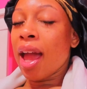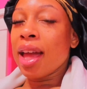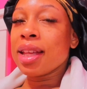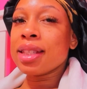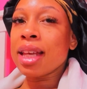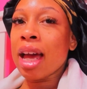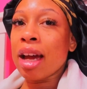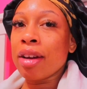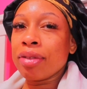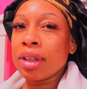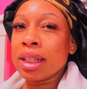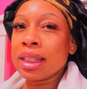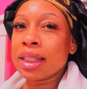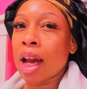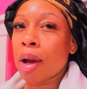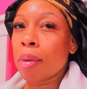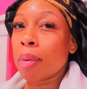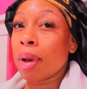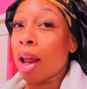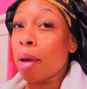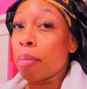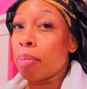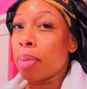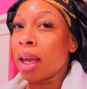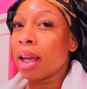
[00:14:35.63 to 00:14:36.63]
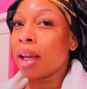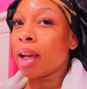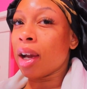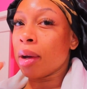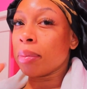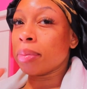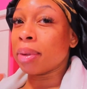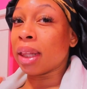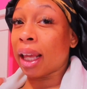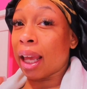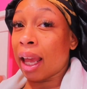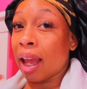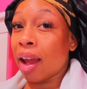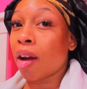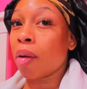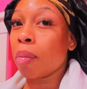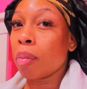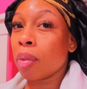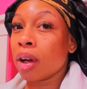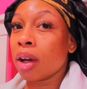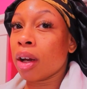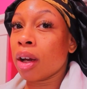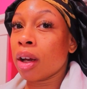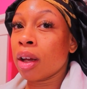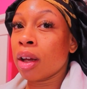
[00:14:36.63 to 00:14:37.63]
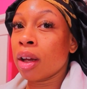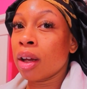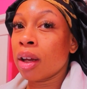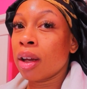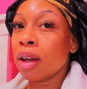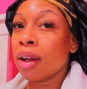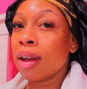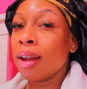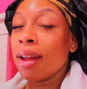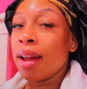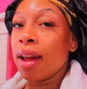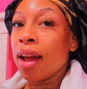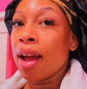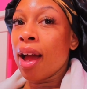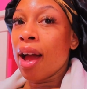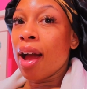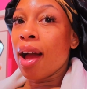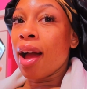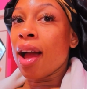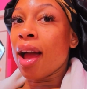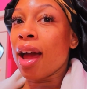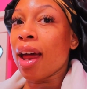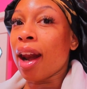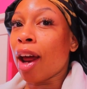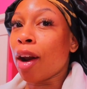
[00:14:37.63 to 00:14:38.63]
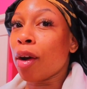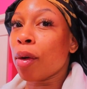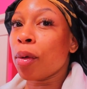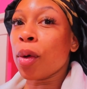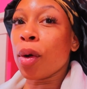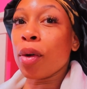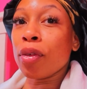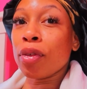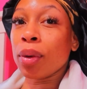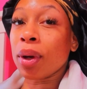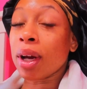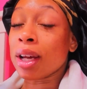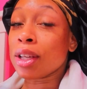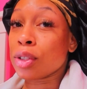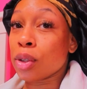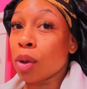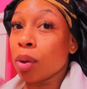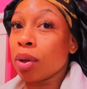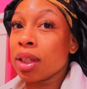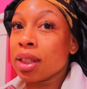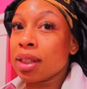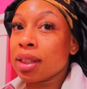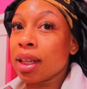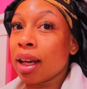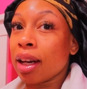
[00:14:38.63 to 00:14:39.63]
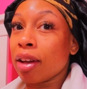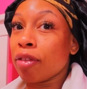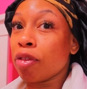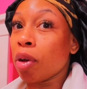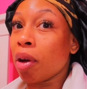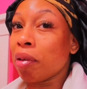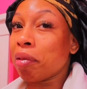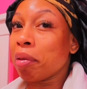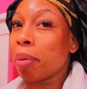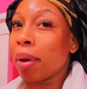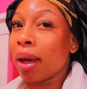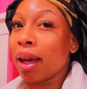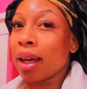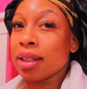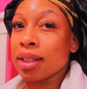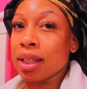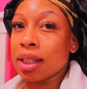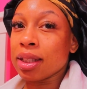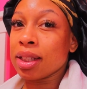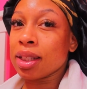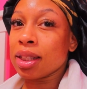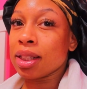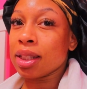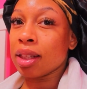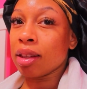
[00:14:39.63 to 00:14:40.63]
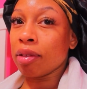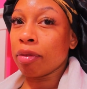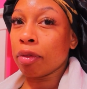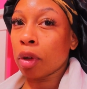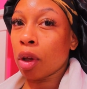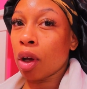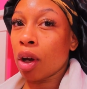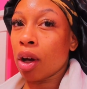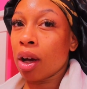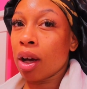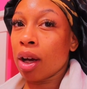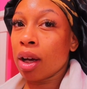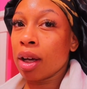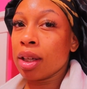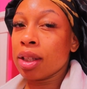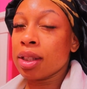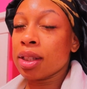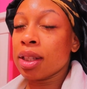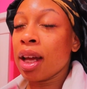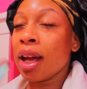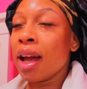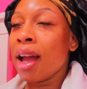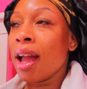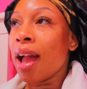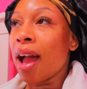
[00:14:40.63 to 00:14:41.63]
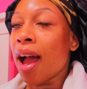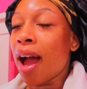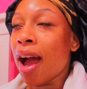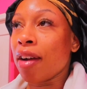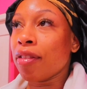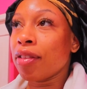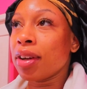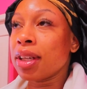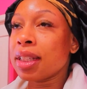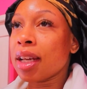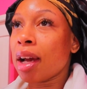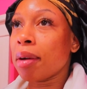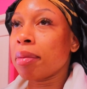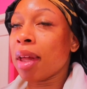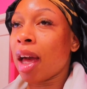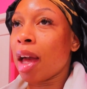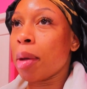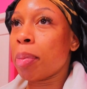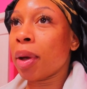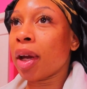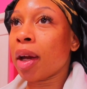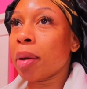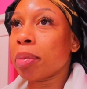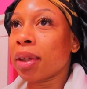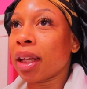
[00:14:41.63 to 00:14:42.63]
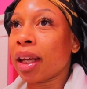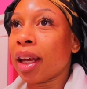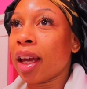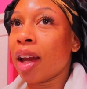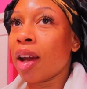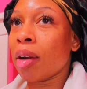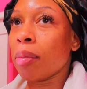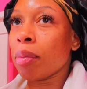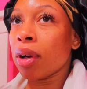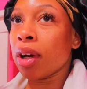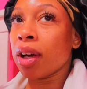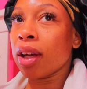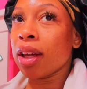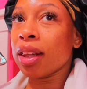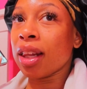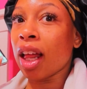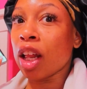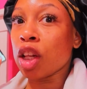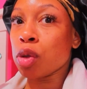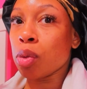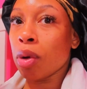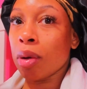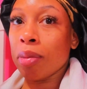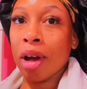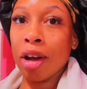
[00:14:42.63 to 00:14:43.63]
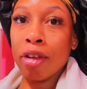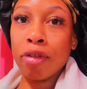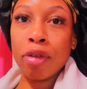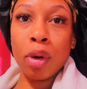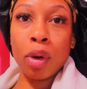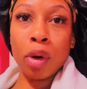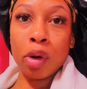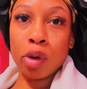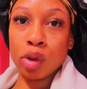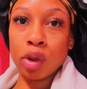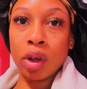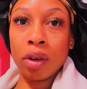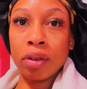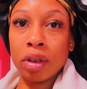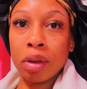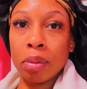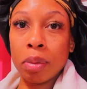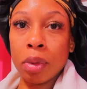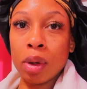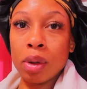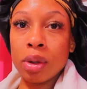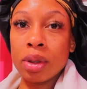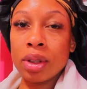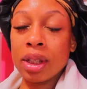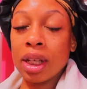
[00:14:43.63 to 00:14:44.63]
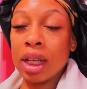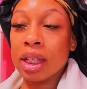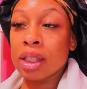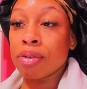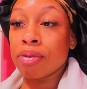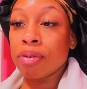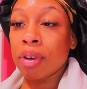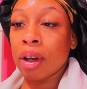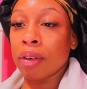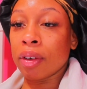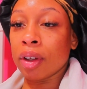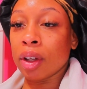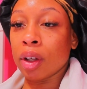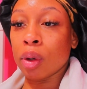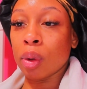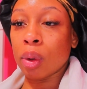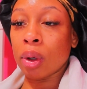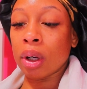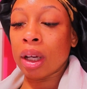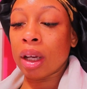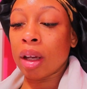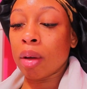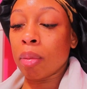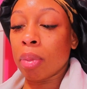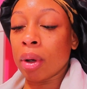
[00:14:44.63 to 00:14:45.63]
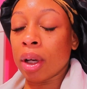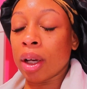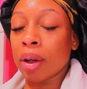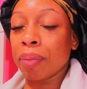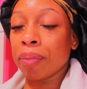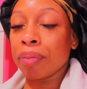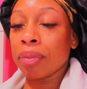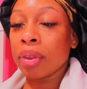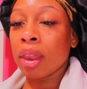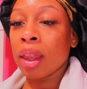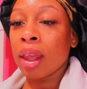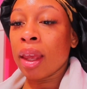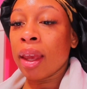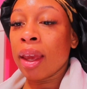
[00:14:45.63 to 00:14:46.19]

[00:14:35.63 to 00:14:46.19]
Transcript: It's every time when I pick up the camera, and I don't know if you guys notice that, if you ever pay attention to the vlogs, every time that I pick up the camera, that's when my phone goes off the most. It's very annoying, but